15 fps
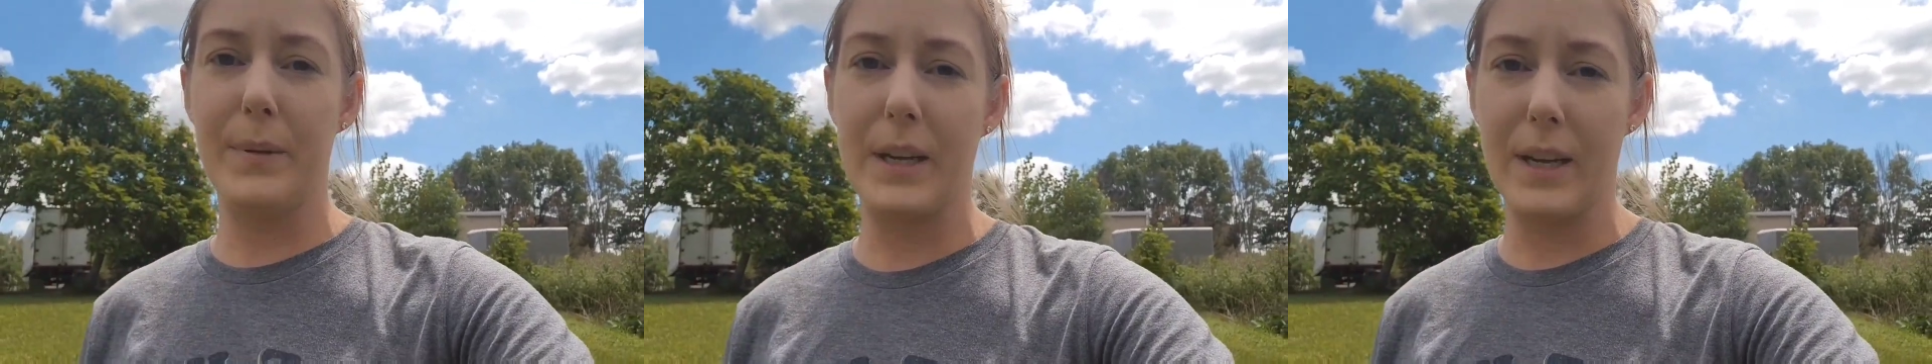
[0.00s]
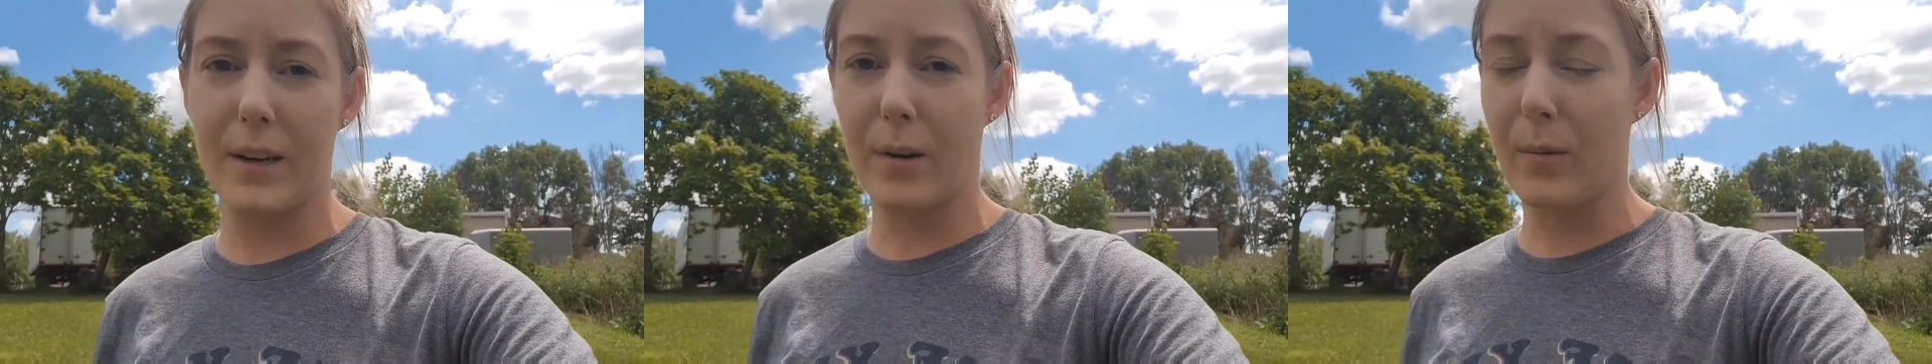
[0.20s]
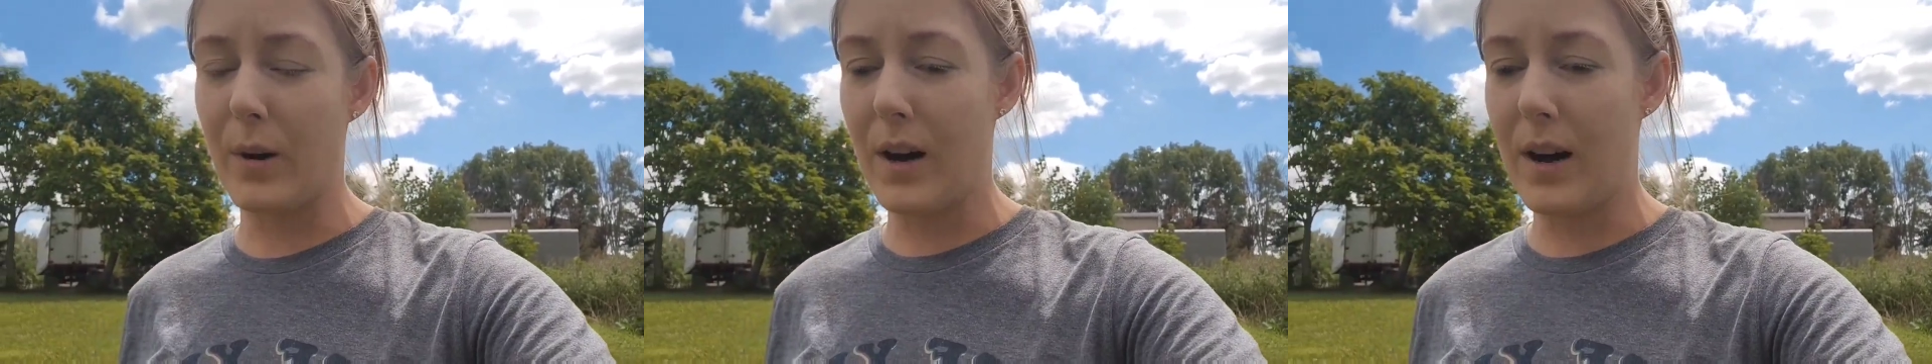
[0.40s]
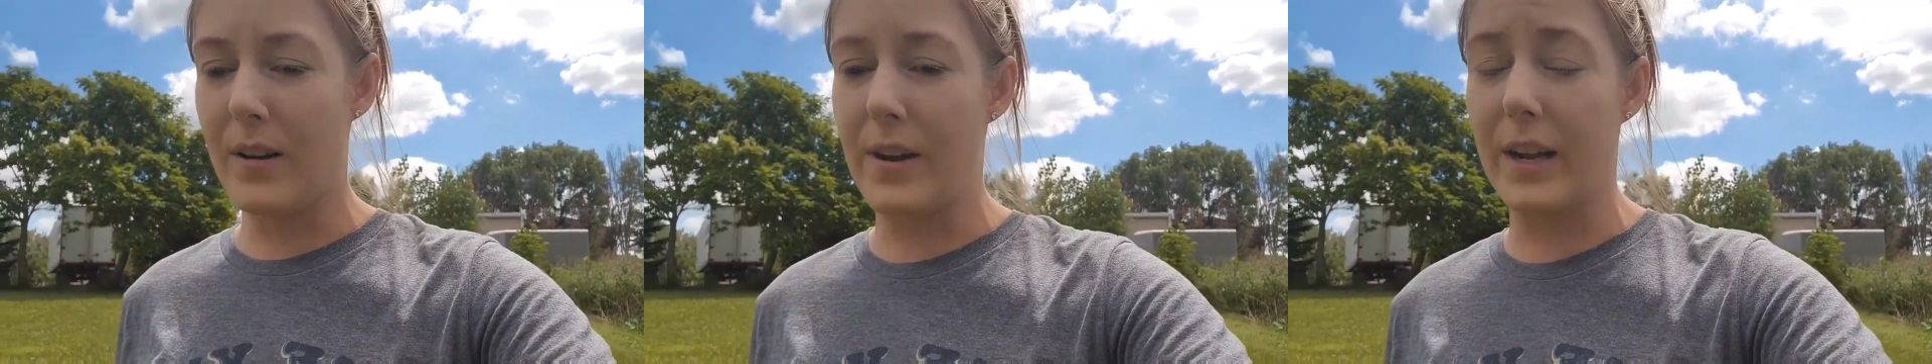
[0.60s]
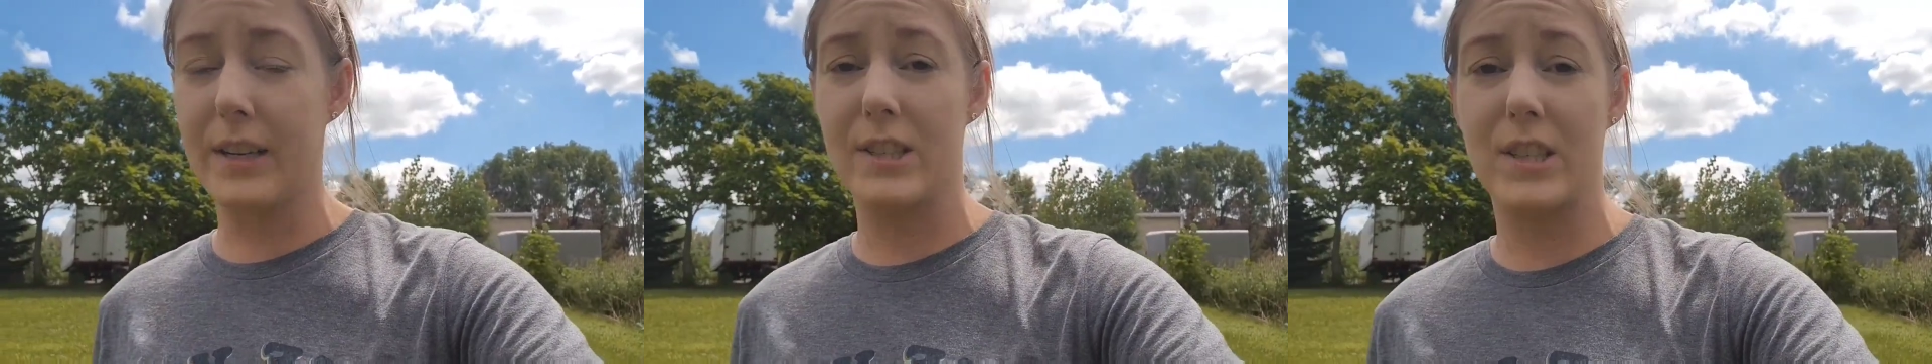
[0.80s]
beginner
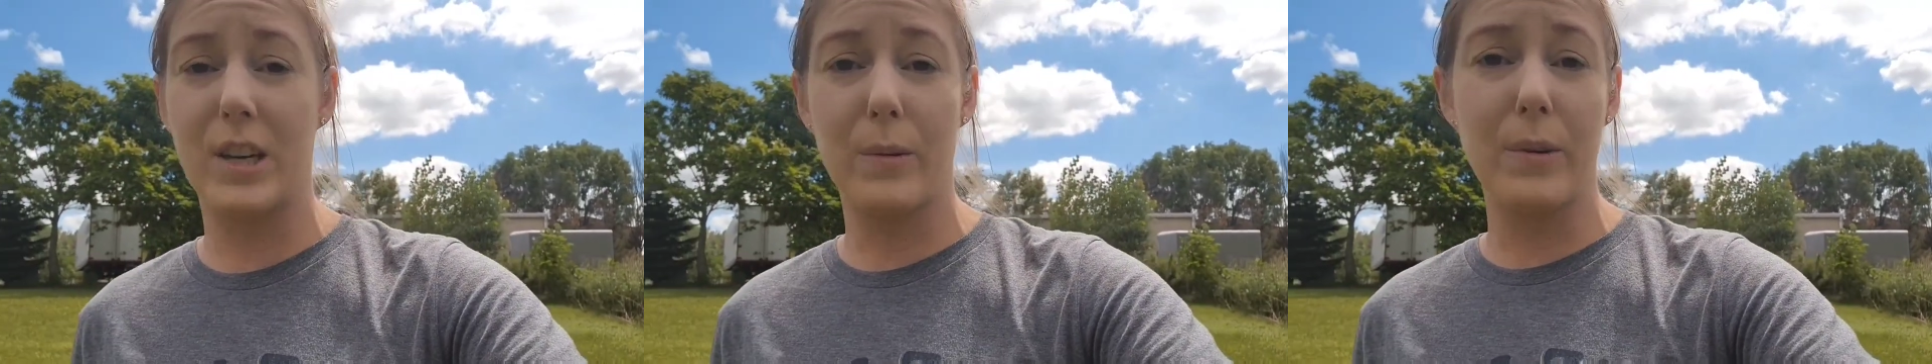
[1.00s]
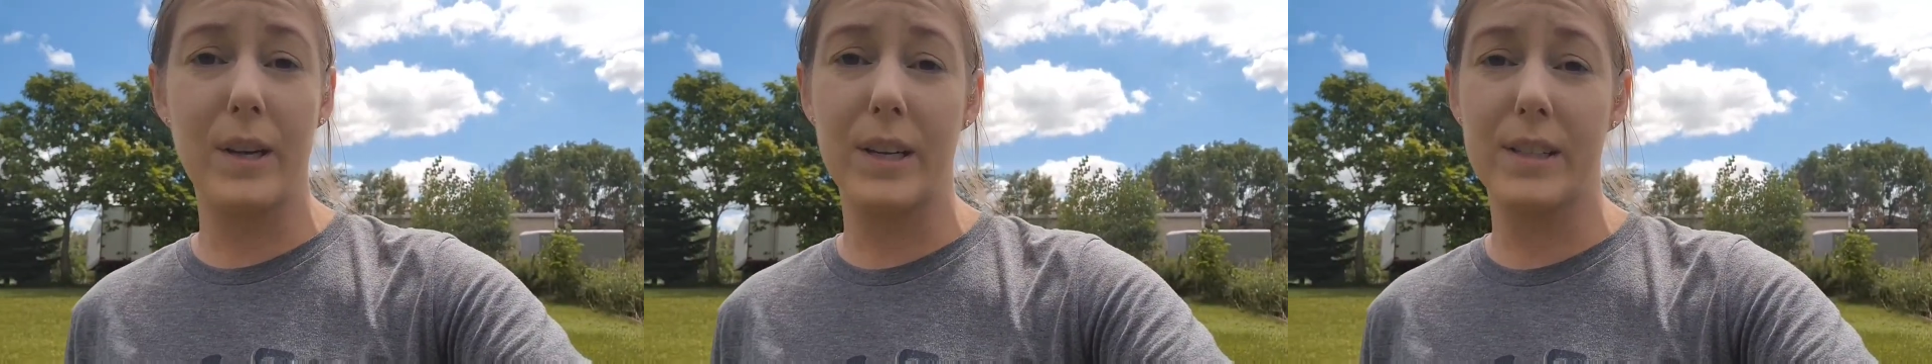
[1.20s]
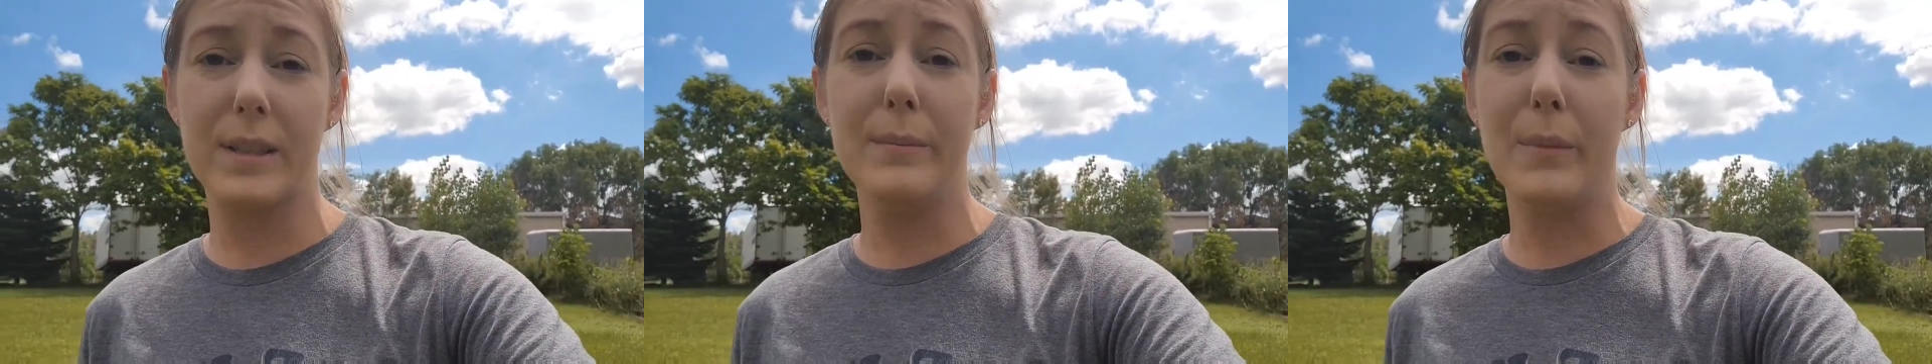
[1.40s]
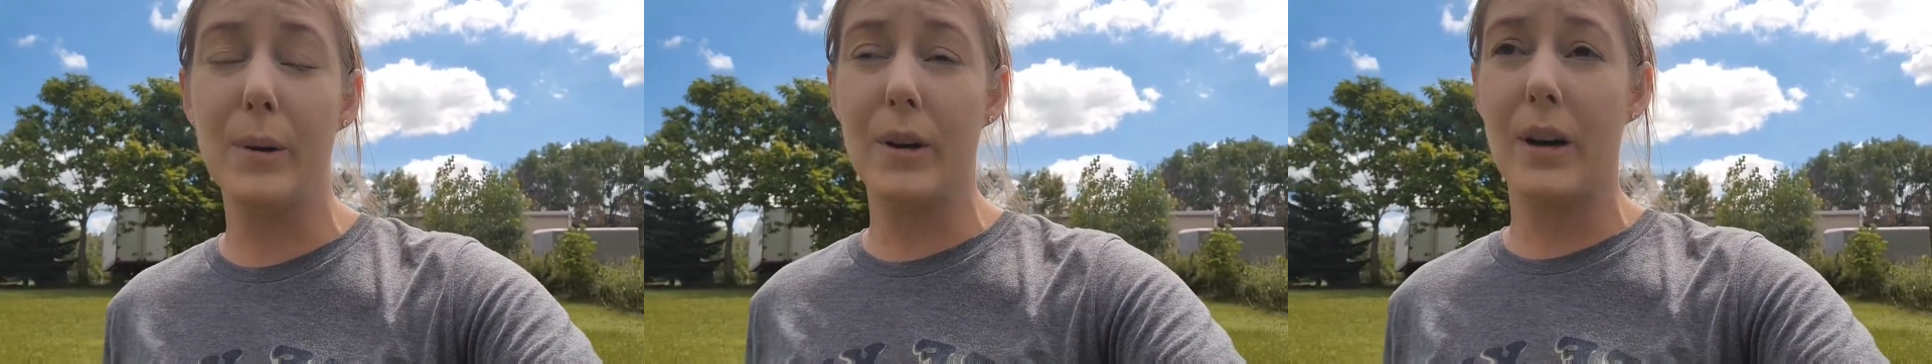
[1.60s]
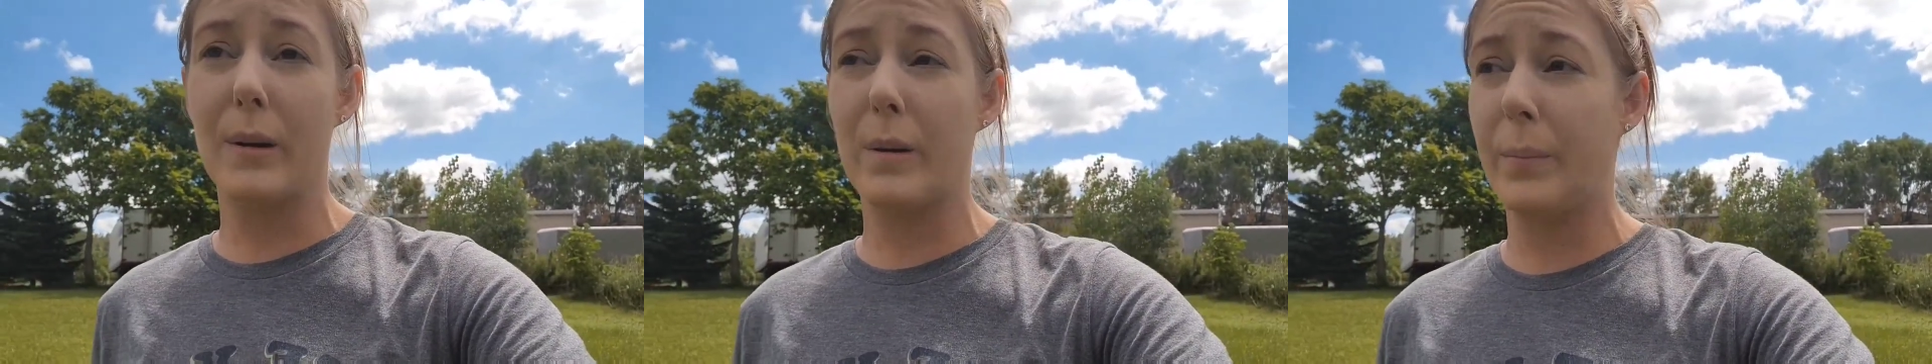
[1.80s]
wall next year we'll get some more